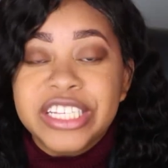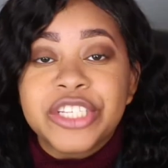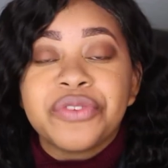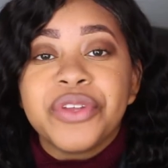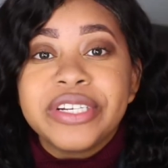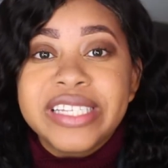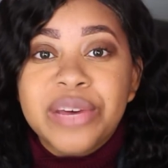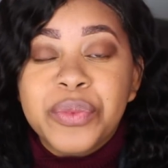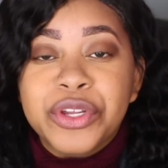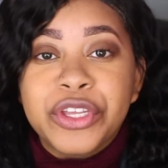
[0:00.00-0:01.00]
So if you're
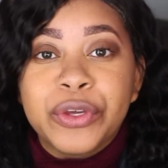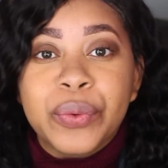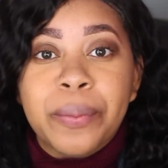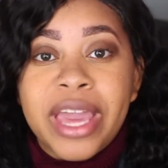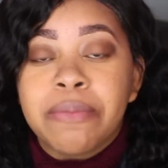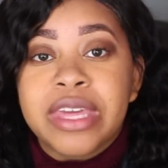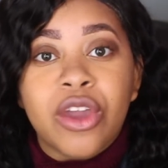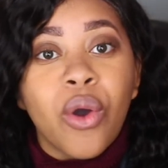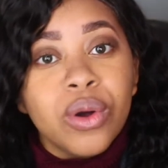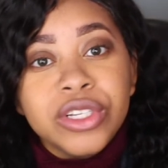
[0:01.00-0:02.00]
someone who may
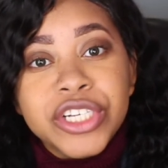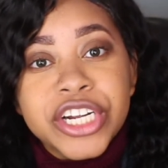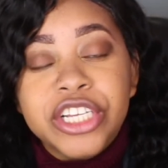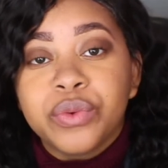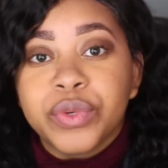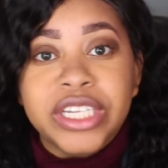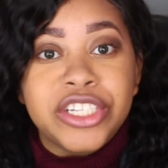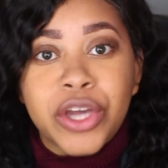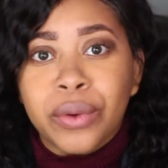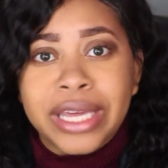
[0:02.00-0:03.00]
be older and you really
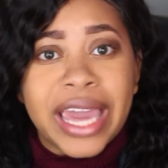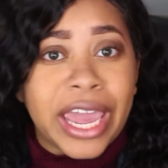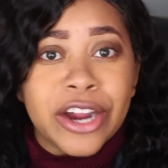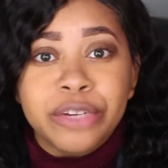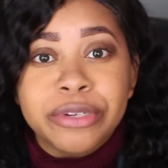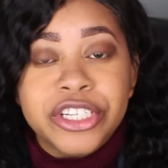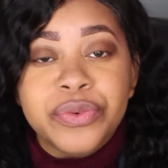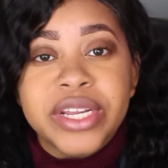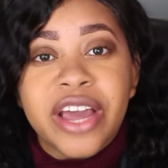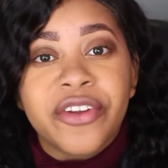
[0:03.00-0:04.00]
don't care to
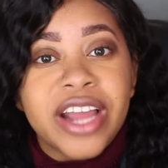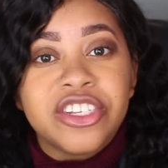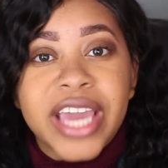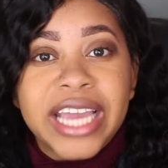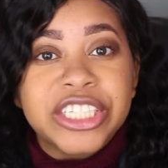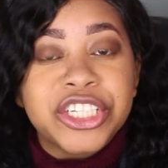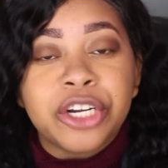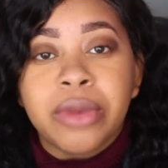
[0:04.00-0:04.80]
pursue any other education,